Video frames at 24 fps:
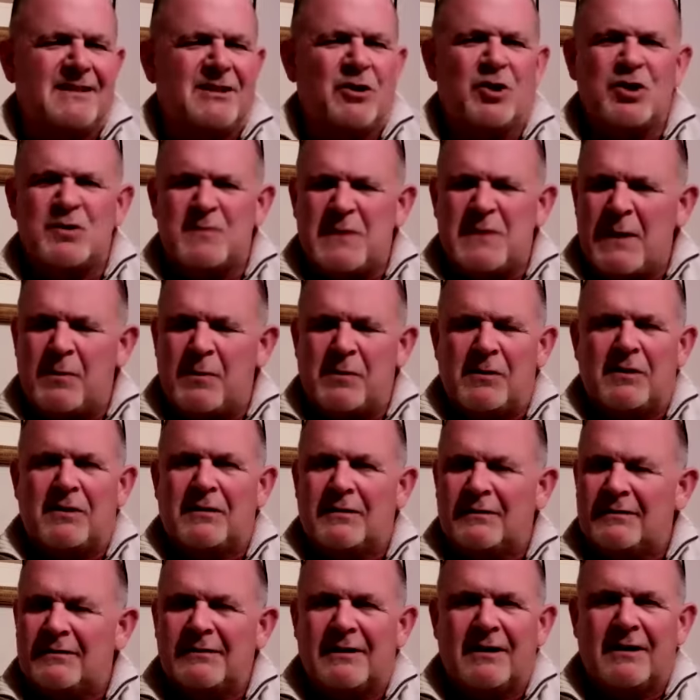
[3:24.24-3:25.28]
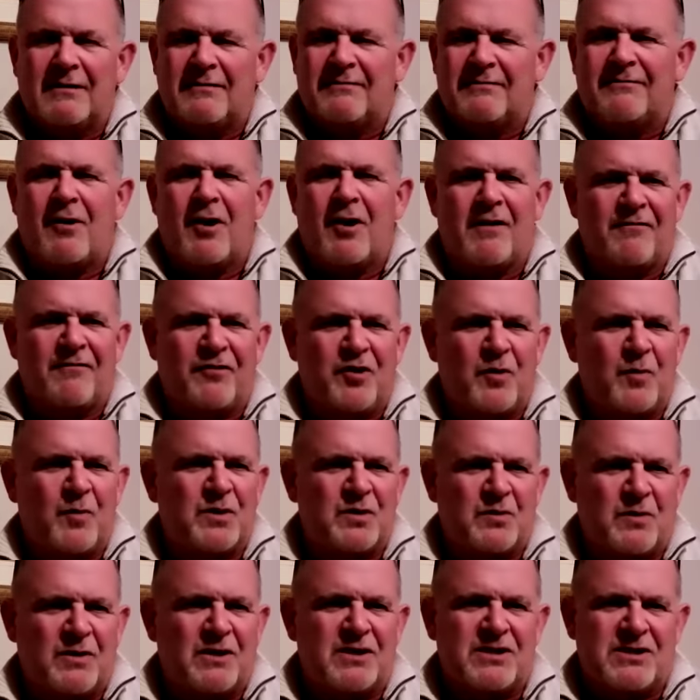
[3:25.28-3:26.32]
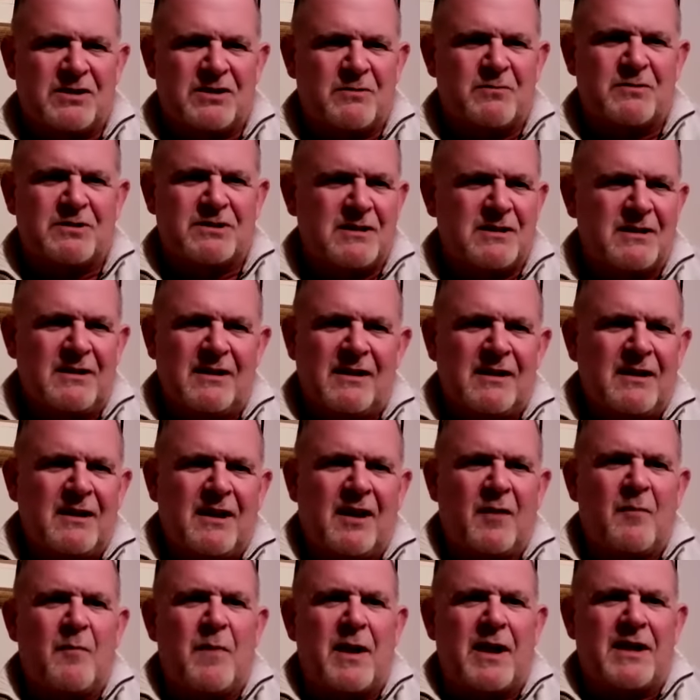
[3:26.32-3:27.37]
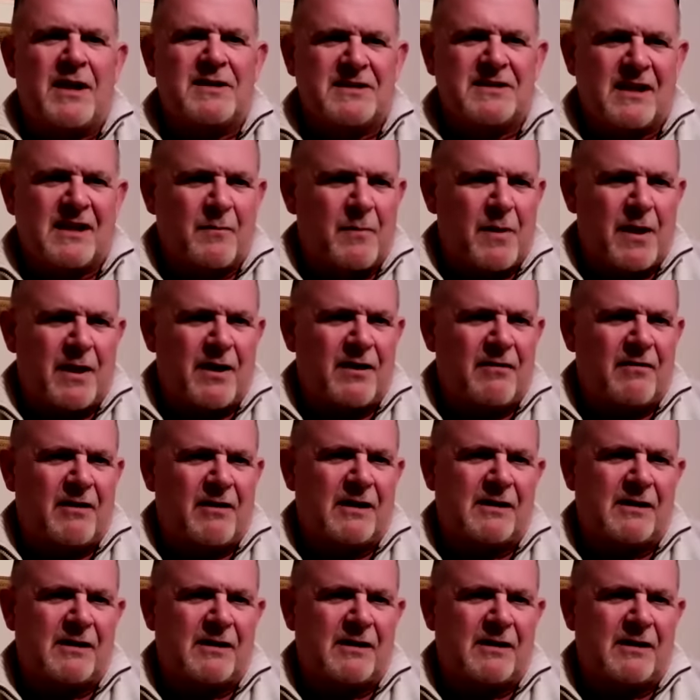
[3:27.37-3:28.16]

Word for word: those people are, are far and few between. She was amazing competitor.